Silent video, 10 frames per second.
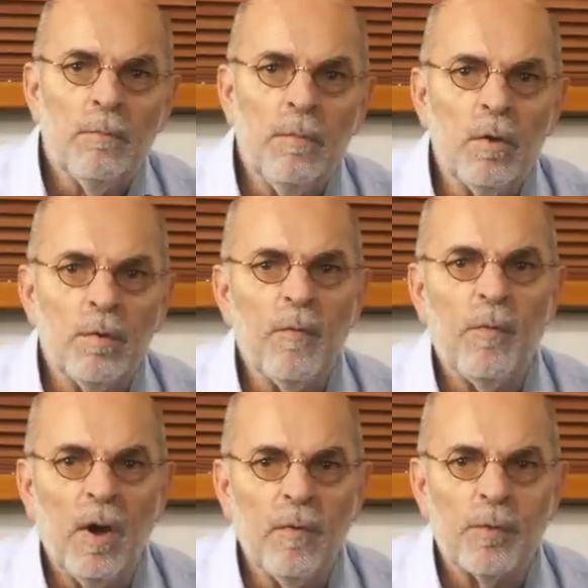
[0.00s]
Both were
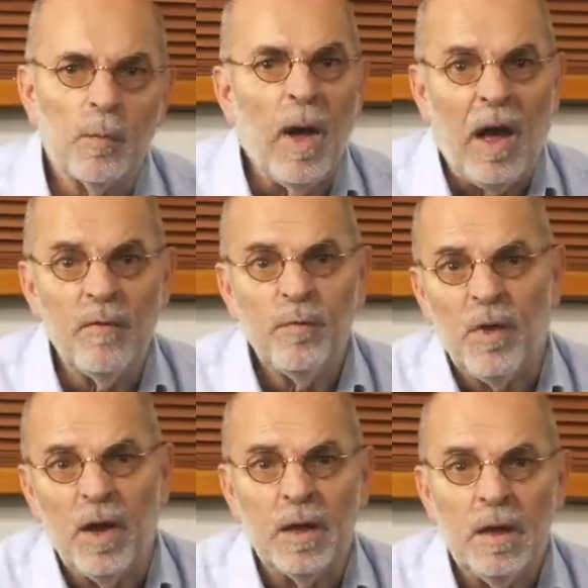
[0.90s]
far from
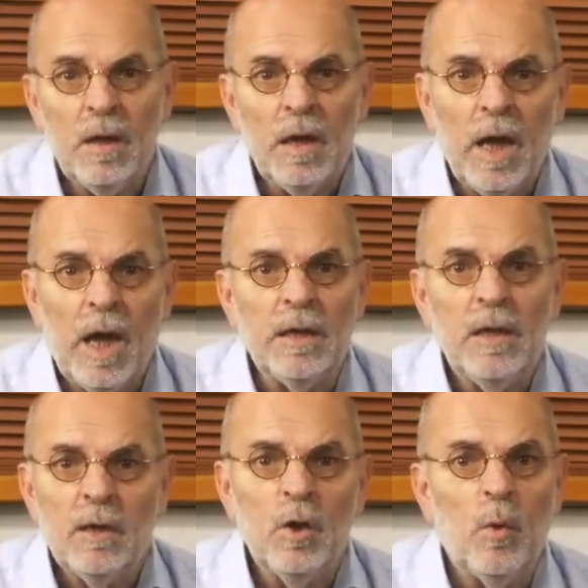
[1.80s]
hi-fi, and
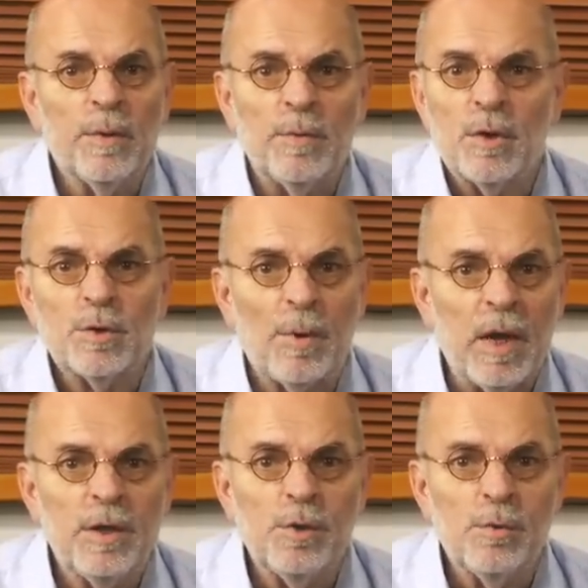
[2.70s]
no one was
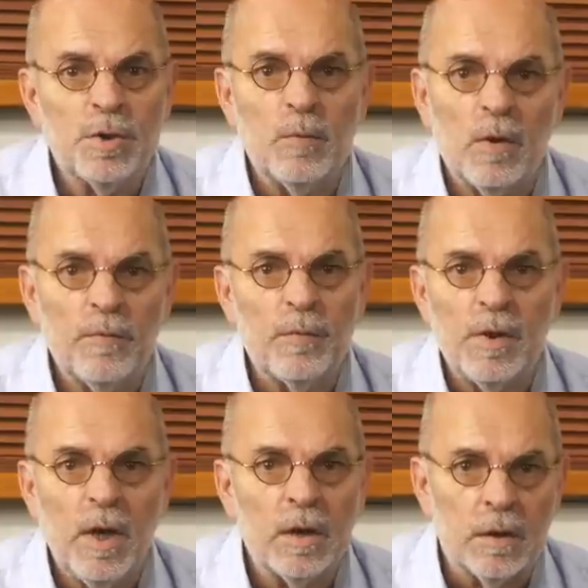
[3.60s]
right choosing one for
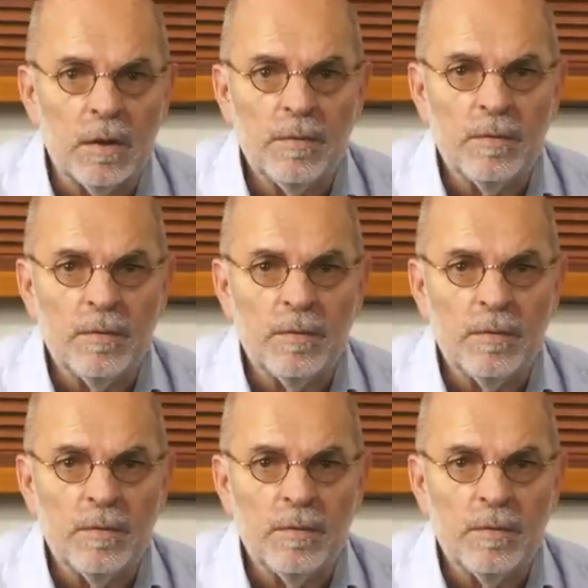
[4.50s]
the other.